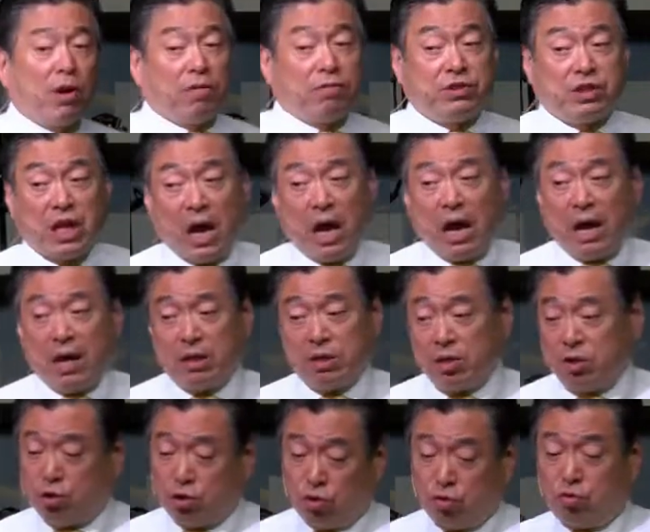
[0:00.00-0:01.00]
of John,
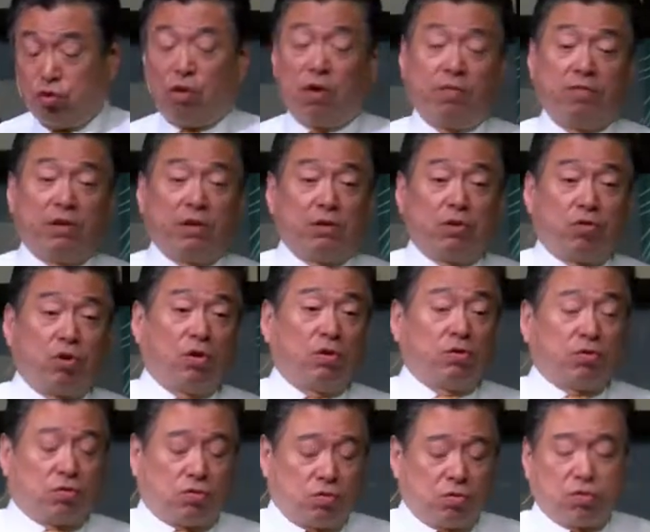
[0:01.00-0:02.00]
you know, two of, you, two,
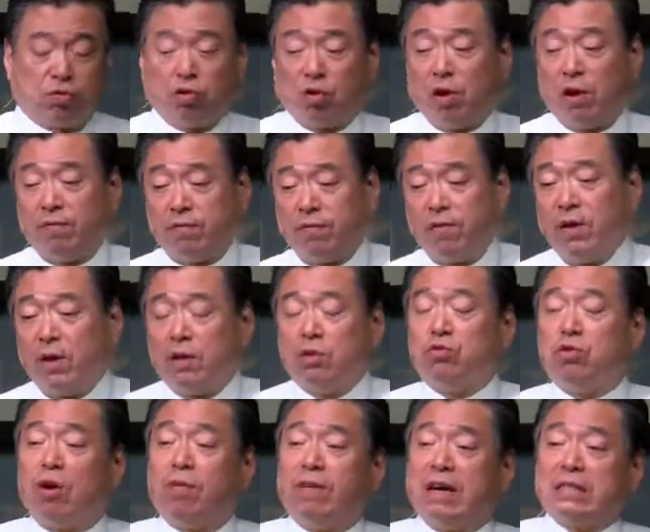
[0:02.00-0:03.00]
two of,
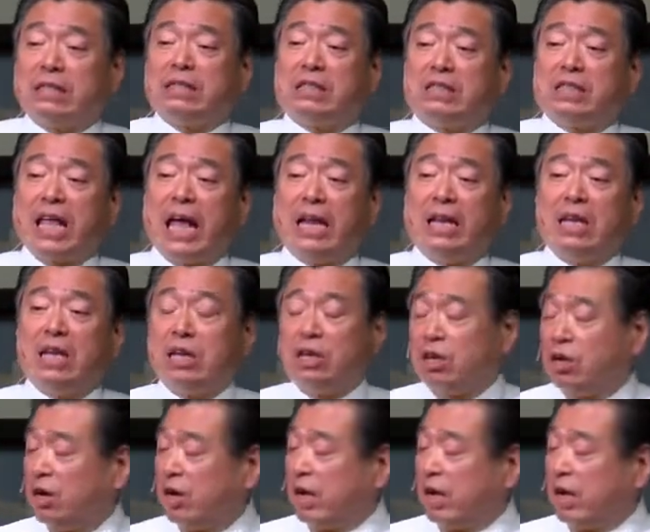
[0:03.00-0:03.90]
two of us standing here,